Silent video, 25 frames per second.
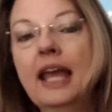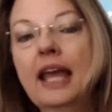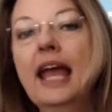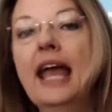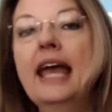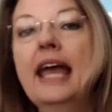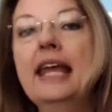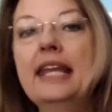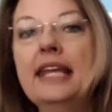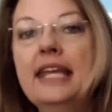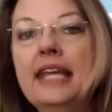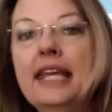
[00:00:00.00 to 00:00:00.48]

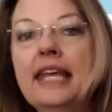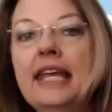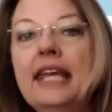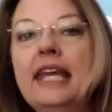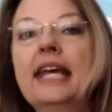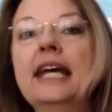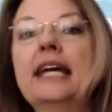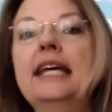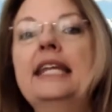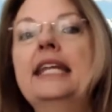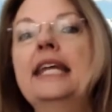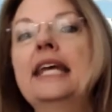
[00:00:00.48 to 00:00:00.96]
And
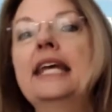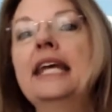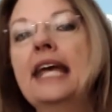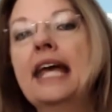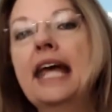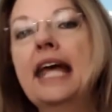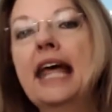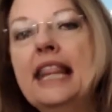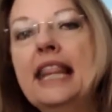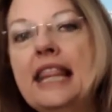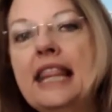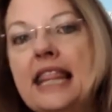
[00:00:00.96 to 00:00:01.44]
again,
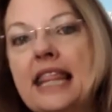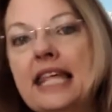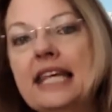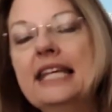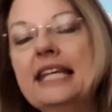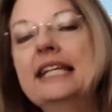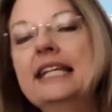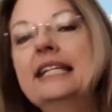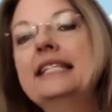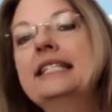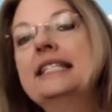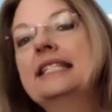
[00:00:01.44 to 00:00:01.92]

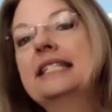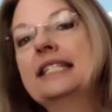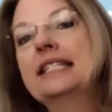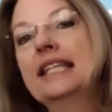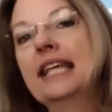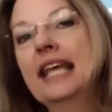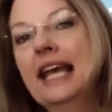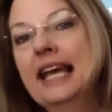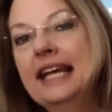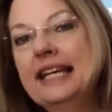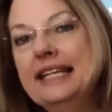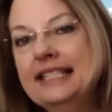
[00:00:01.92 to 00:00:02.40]
this
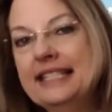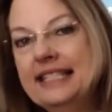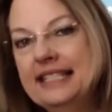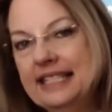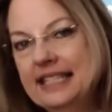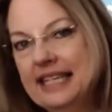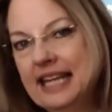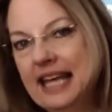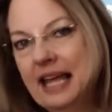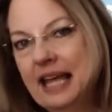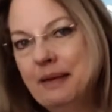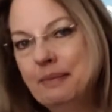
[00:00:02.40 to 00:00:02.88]
case
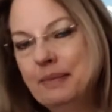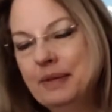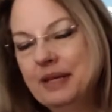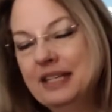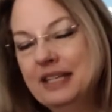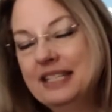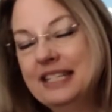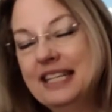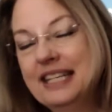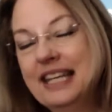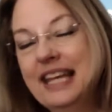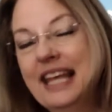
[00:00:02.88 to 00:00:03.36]

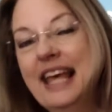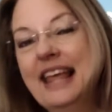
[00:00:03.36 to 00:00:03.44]
statement,